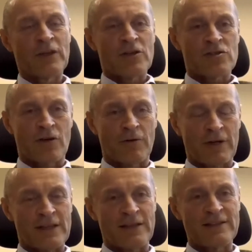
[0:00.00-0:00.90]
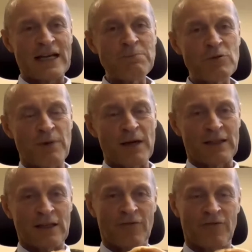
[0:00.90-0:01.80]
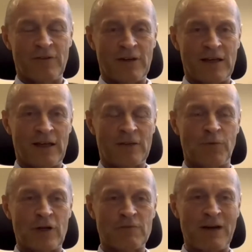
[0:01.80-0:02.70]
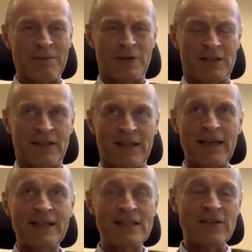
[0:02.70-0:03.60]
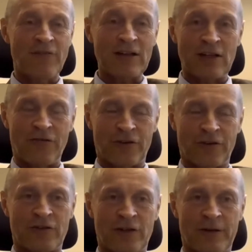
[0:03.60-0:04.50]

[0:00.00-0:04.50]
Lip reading: So in that perspective, it works well, but it is a very different